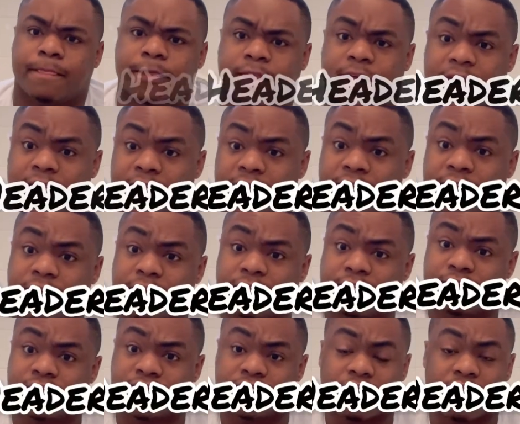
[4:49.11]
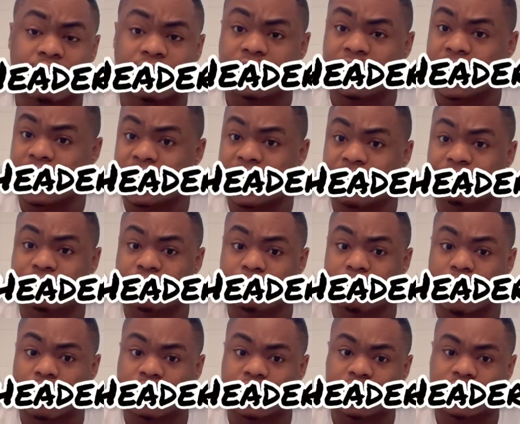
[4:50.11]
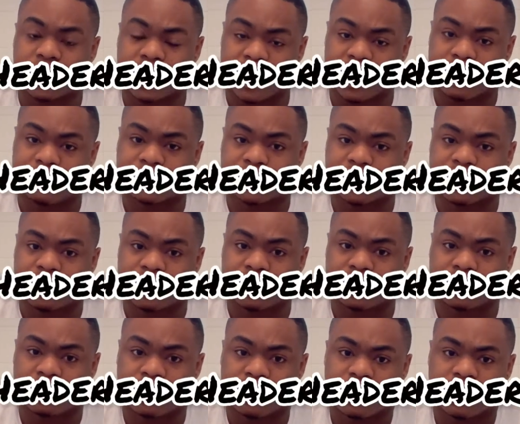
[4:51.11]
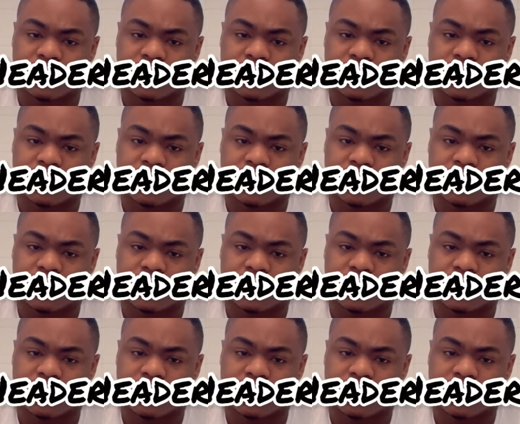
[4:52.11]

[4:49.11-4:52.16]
cams. It already had aftermarket cams on it,